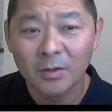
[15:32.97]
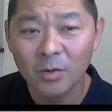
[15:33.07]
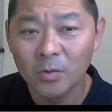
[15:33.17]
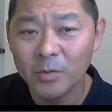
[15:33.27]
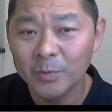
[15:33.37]

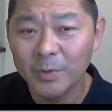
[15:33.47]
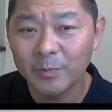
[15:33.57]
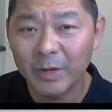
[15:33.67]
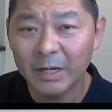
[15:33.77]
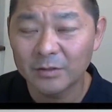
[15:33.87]
who will be
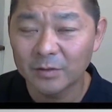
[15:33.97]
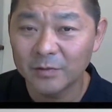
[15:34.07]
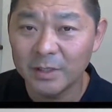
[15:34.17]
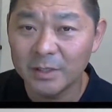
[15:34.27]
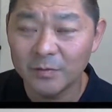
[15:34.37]
part of
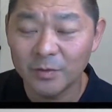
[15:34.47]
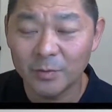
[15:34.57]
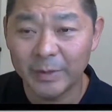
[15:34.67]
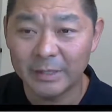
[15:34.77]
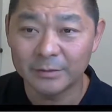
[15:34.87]
the
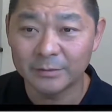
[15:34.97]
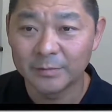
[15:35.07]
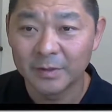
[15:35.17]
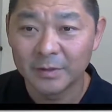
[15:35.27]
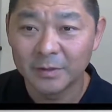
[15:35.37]
interview panel?
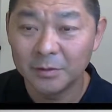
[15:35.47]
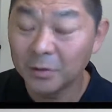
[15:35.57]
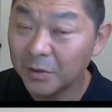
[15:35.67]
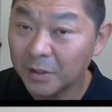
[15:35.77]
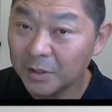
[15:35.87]
Do
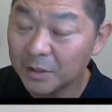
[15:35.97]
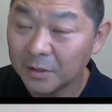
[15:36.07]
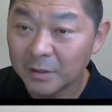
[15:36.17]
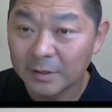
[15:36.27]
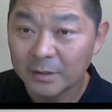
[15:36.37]
you
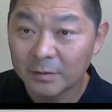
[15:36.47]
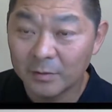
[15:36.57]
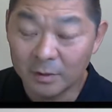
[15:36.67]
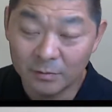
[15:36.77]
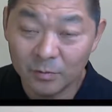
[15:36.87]
think,
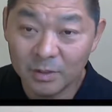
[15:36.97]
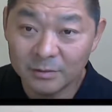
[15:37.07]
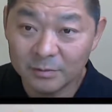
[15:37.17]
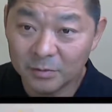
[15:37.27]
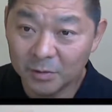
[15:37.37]
well,
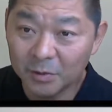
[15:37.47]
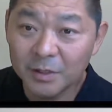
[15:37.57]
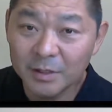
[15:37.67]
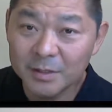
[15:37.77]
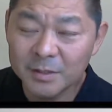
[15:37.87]
one, do you
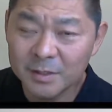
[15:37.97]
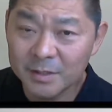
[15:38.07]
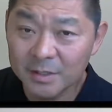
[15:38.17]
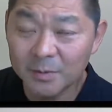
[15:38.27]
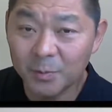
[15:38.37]
think is
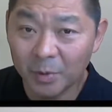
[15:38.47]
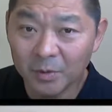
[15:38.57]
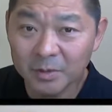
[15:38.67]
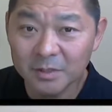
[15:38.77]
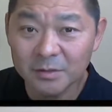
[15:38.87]
it
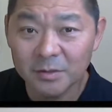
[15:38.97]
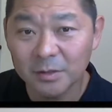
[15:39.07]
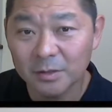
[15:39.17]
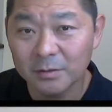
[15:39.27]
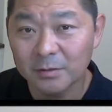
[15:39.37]
important to
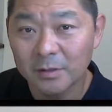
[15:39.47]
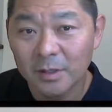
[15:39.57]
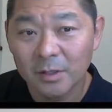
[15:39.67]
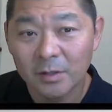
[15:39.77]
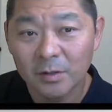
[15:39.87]
know
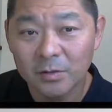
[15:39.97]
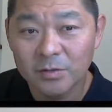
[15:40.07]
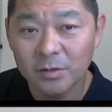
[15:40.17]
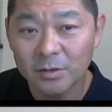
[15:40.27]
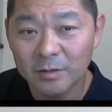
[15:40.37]

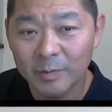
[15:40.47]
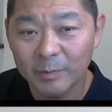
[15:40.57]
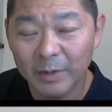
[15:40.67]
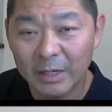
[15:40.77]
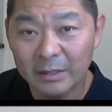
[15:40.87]
who's going to be
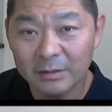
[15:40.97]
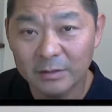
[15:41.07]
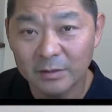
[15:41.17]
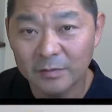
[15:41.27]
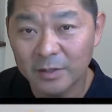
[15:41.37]

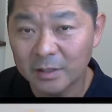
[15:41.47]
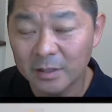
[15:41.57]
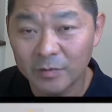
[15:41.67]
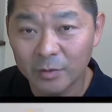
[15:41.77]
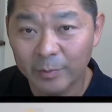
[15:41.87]
part of the
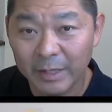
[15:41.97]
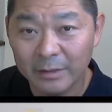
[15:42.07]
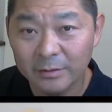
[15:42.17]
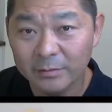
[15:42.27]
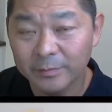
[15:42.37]
interview
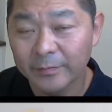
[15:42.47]
panel?